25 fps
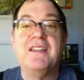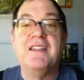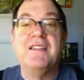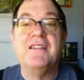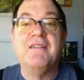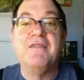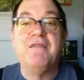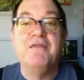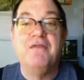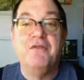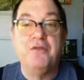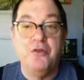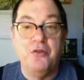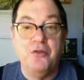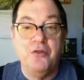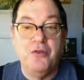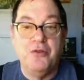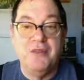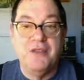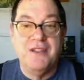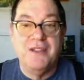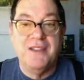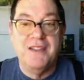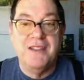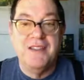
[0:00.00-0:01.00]

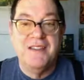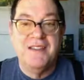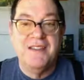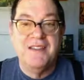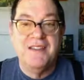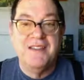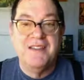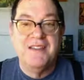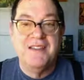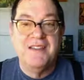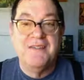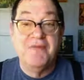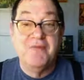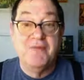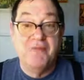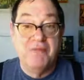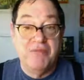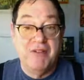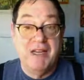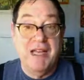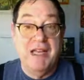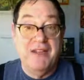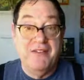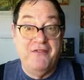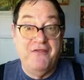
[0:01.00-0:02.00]
food,
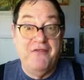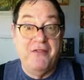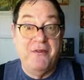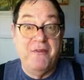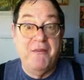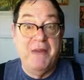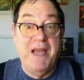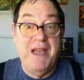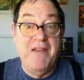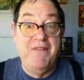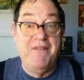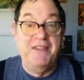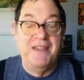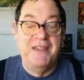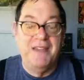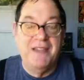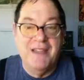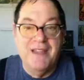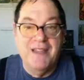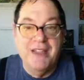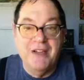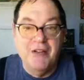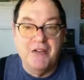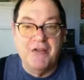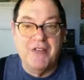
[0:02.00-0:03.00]
bread from heaven,
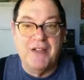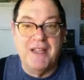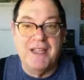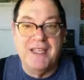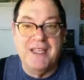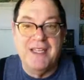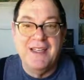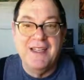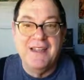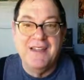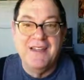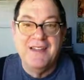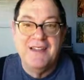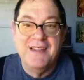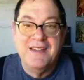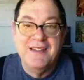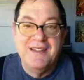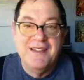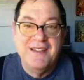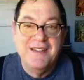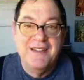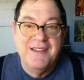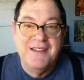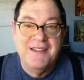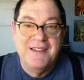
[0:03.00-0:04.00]
literally.
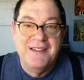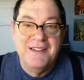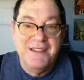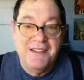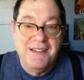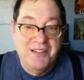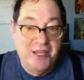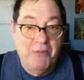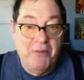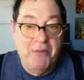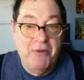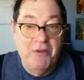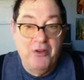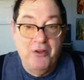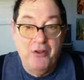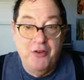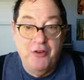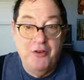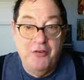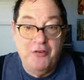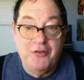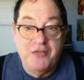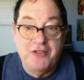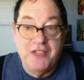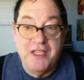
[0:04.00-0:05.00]
A couple
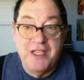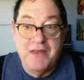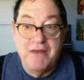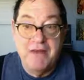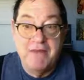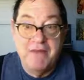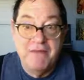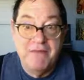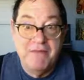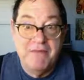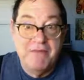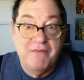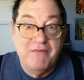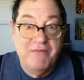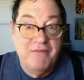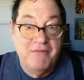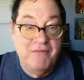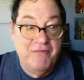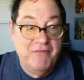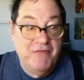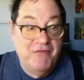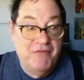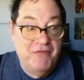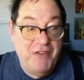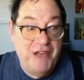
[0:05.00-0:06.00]
loaves that
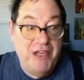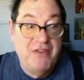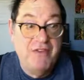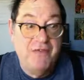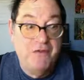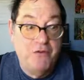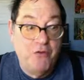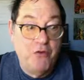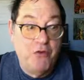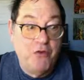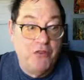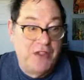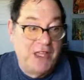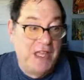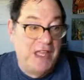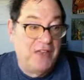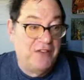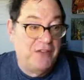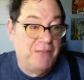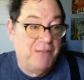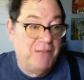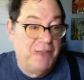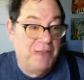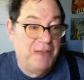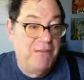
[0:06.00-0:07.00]
fed
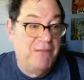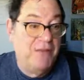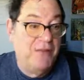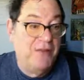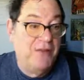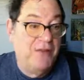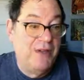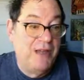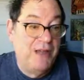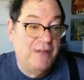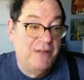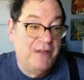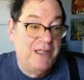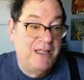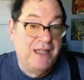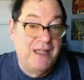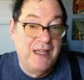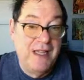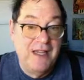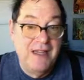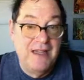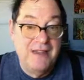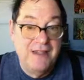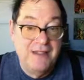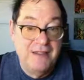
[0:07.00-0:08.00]
4,000 people. I mean,
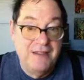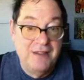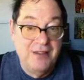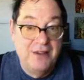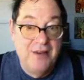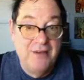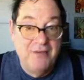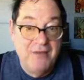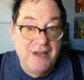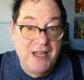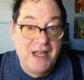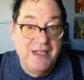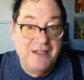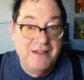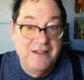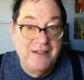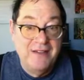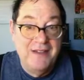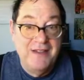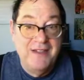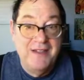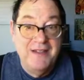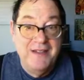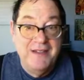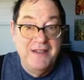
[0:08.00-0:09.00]
I, you know, I've had
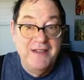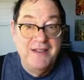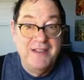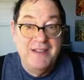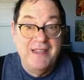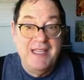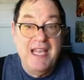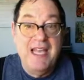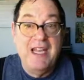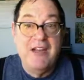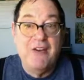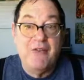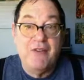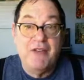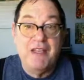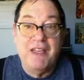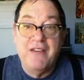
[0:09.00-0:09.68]
catering